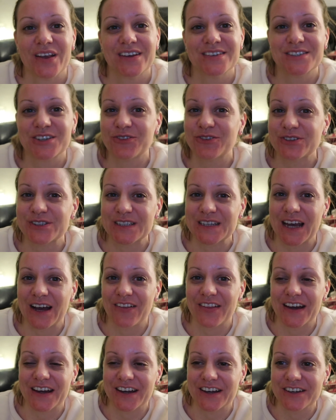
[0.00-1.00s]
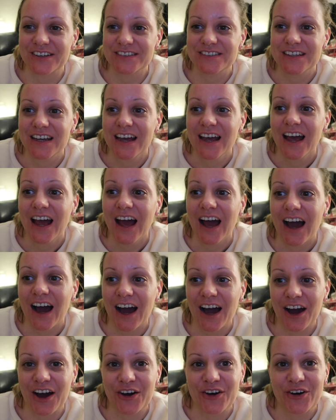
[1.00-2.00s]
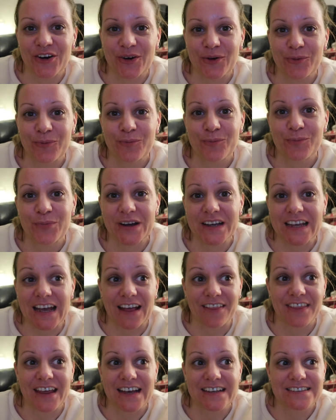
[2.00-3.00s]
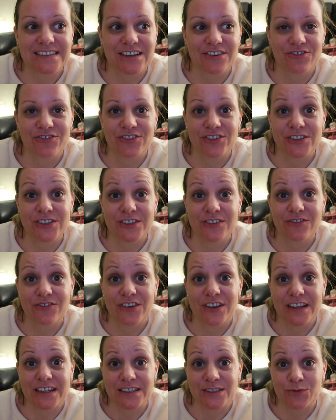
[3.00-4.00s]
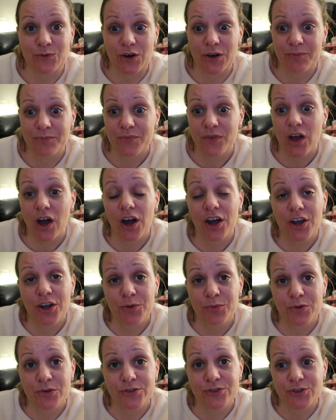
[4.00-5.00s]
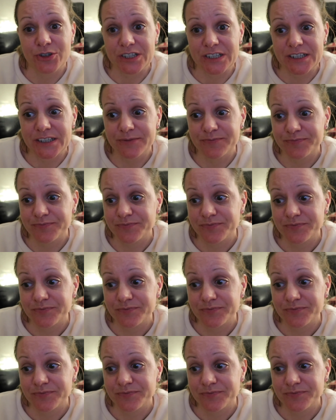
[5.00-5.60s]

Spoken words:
So we'll see how that goes. But yeah, that's it for this one. I hope you enjoyed it.